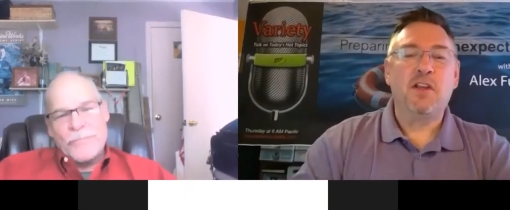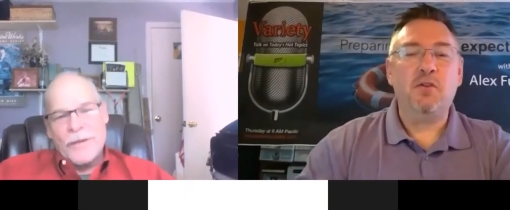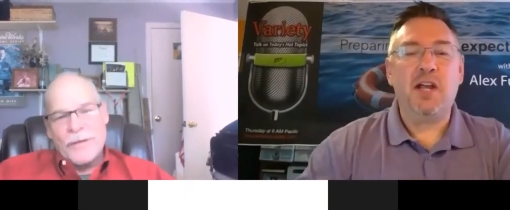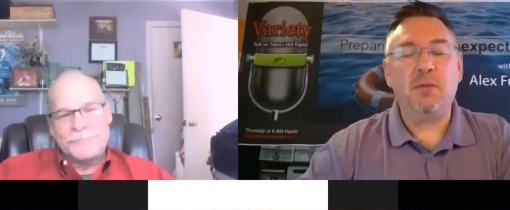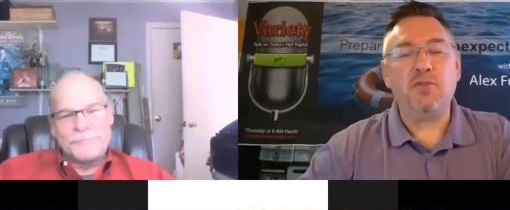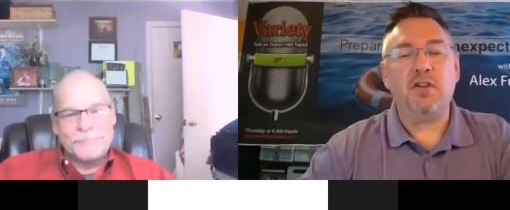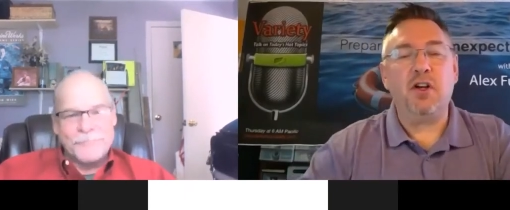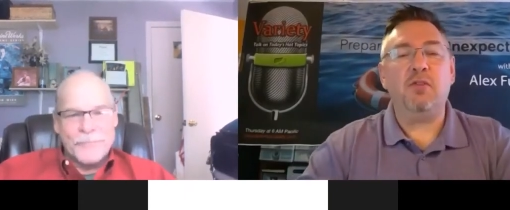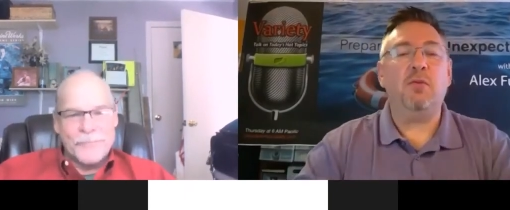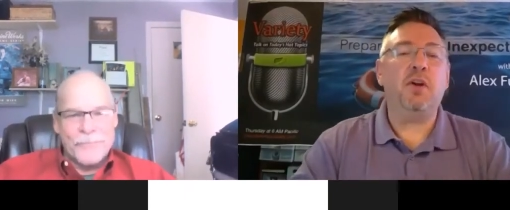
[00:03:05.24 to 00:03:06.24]
Speaker 1: New Hampshire.
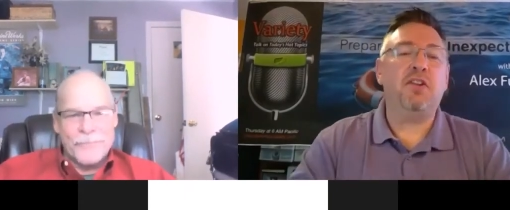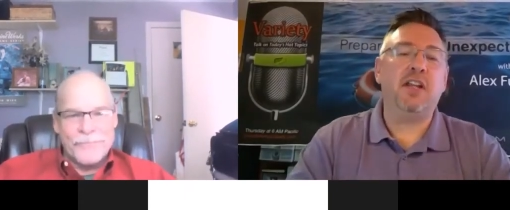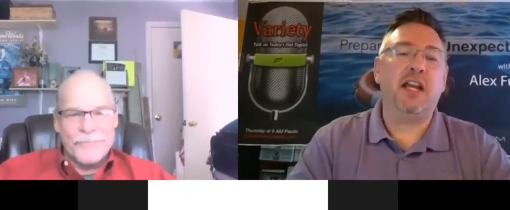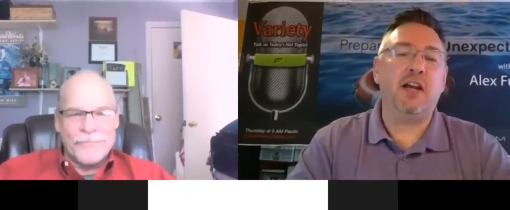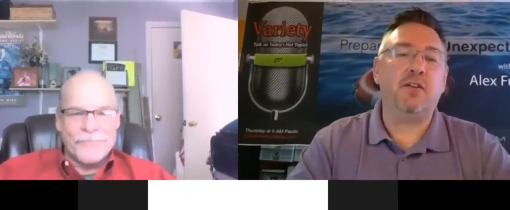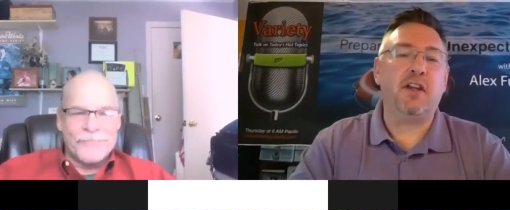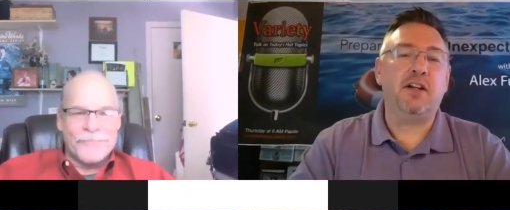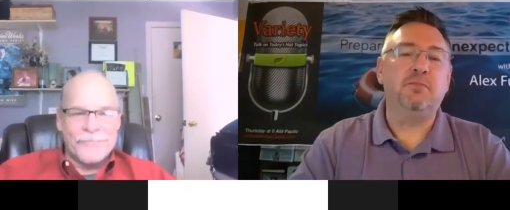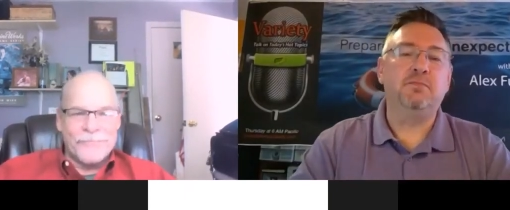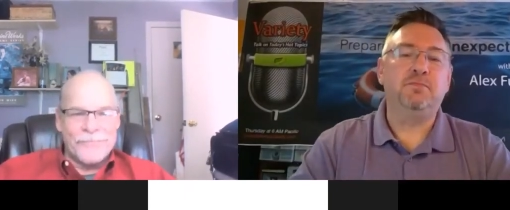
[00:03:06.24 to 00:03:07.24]
Oh,
Speaker 2: what's it like out there?
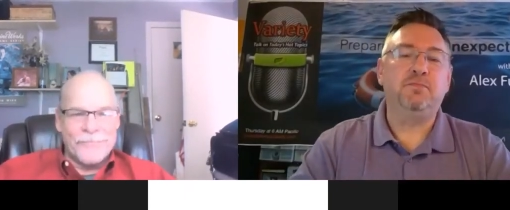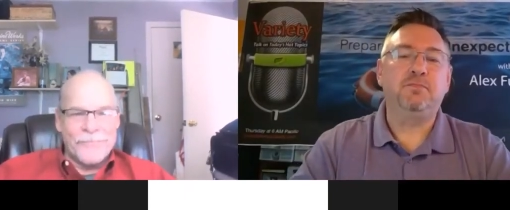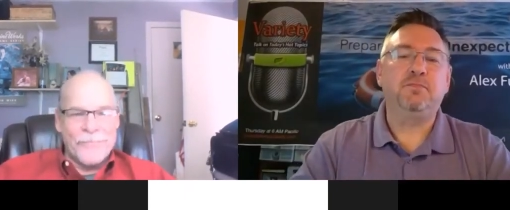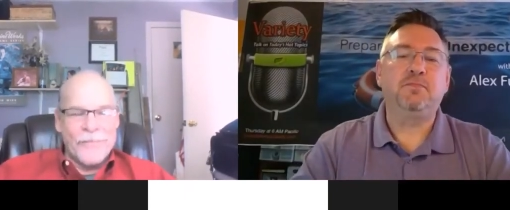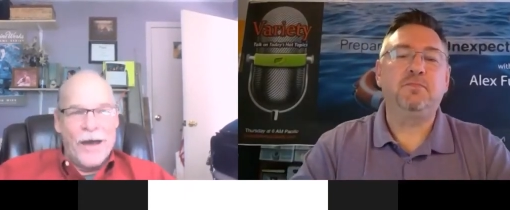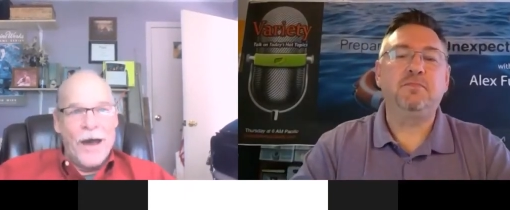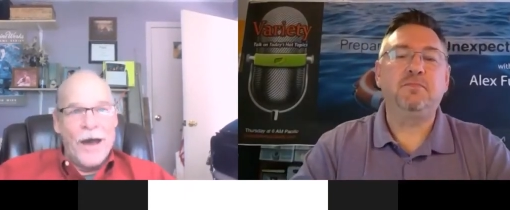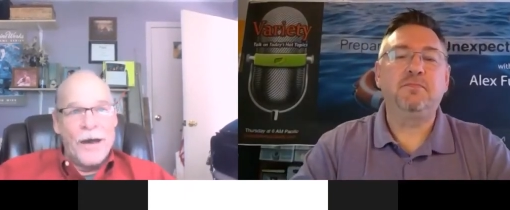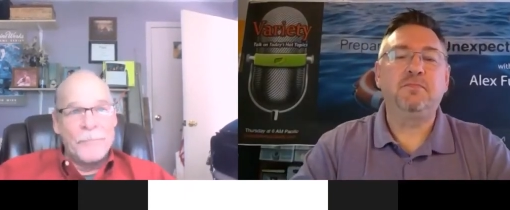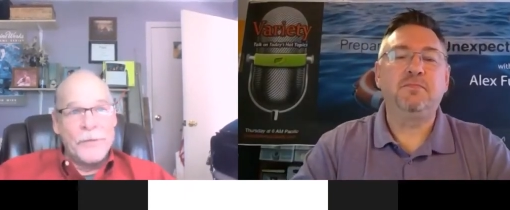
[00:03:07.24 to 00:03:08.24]

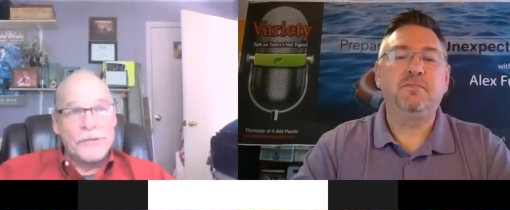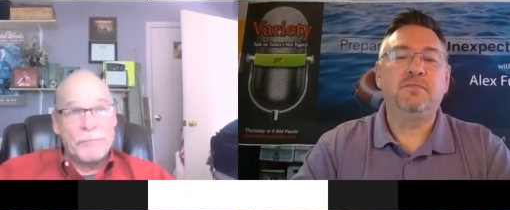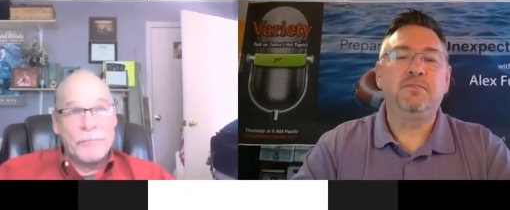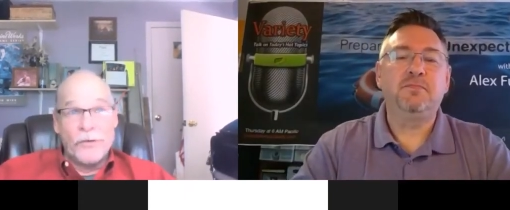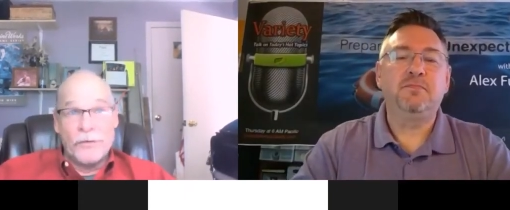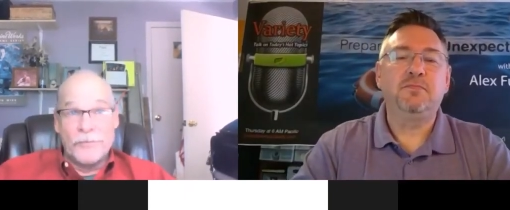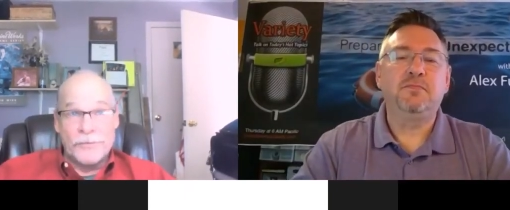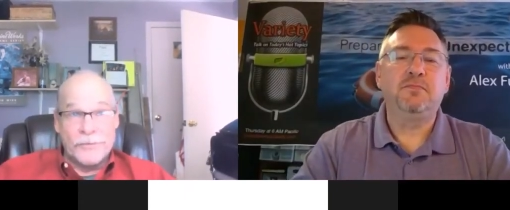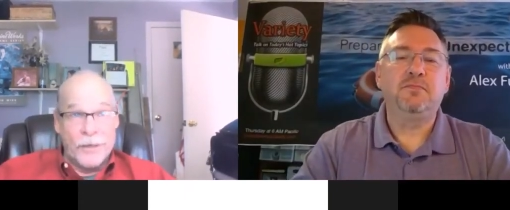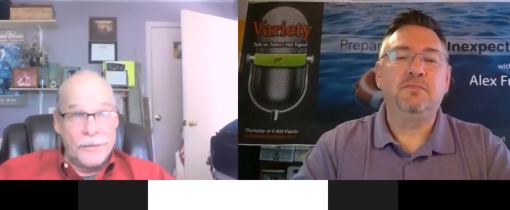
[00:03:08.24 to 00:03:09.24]
Um, it's a beautiful
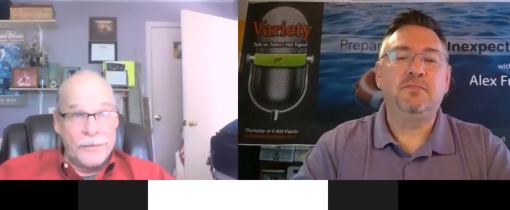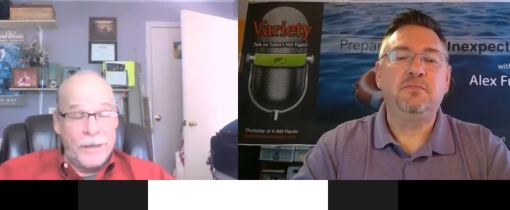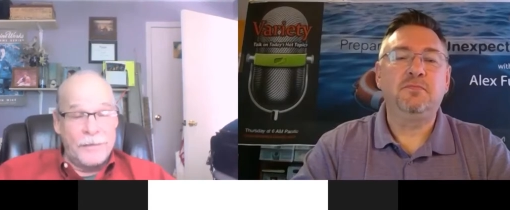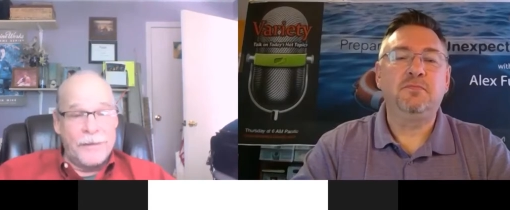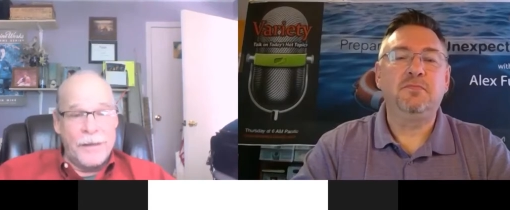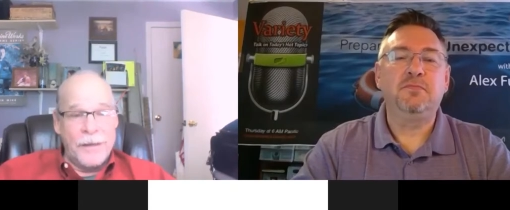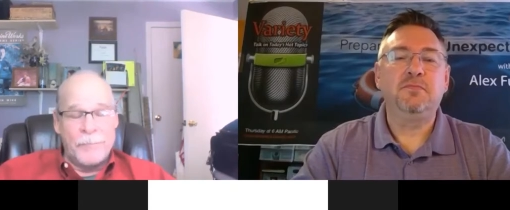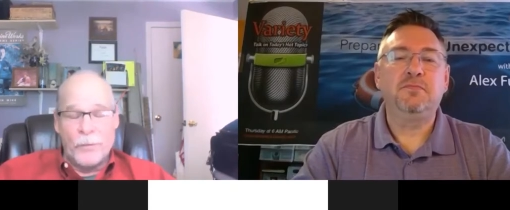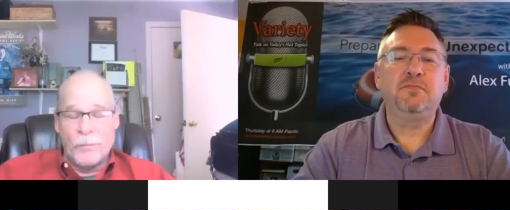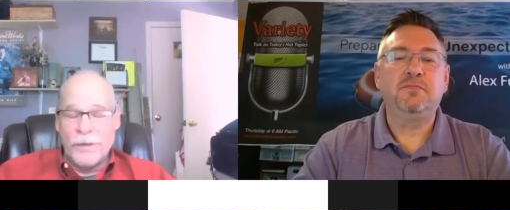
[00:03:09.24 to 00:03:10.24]
sunny day today. A
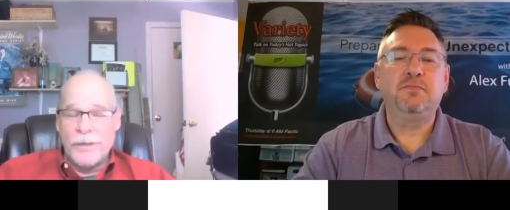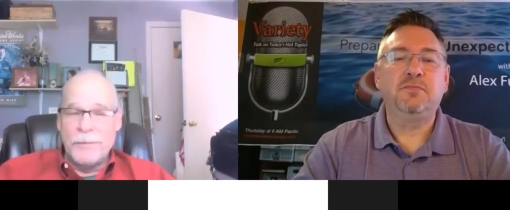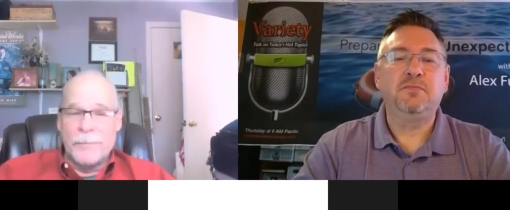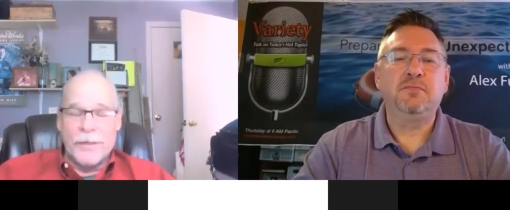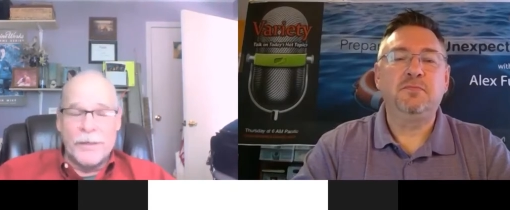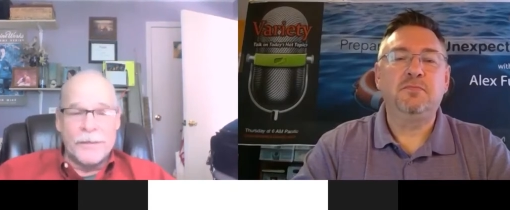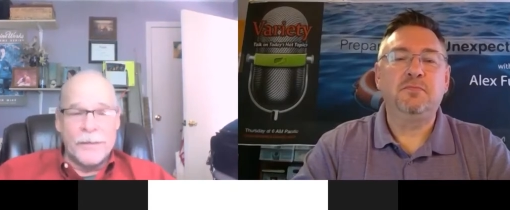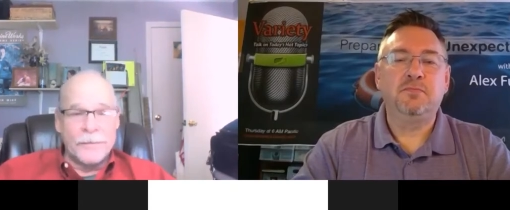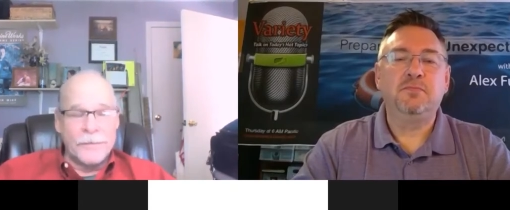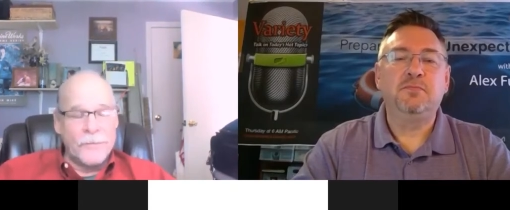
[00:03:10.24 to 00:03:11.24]
bit windy, but
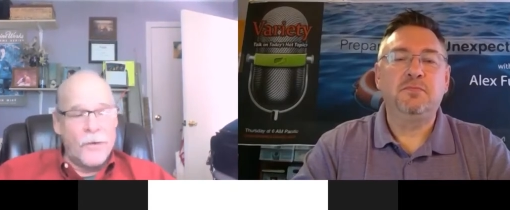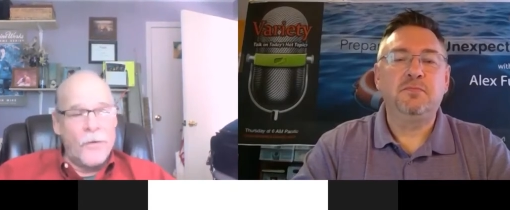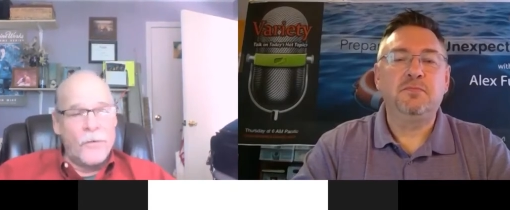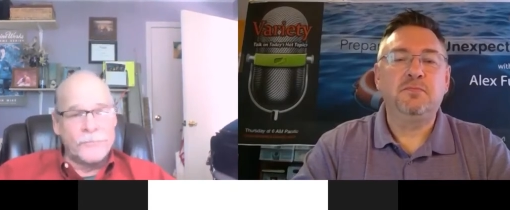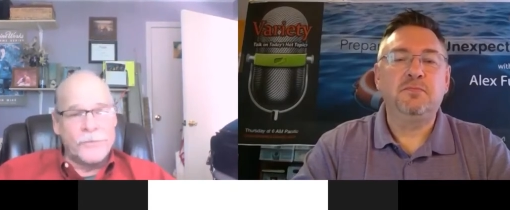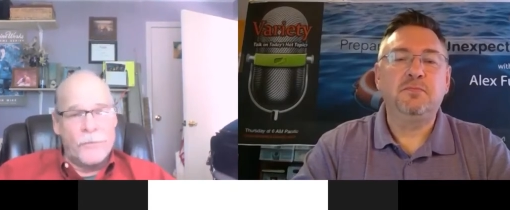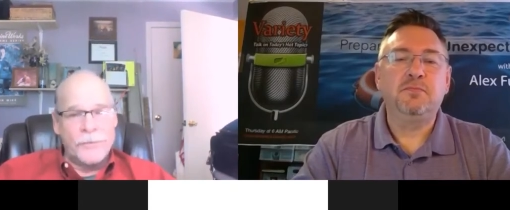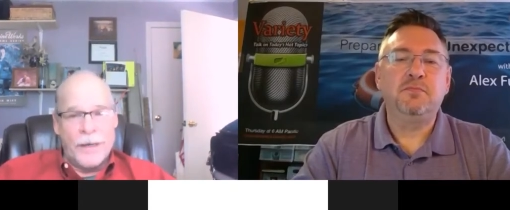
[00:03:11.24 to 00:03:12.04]
uh, a little cold. It's going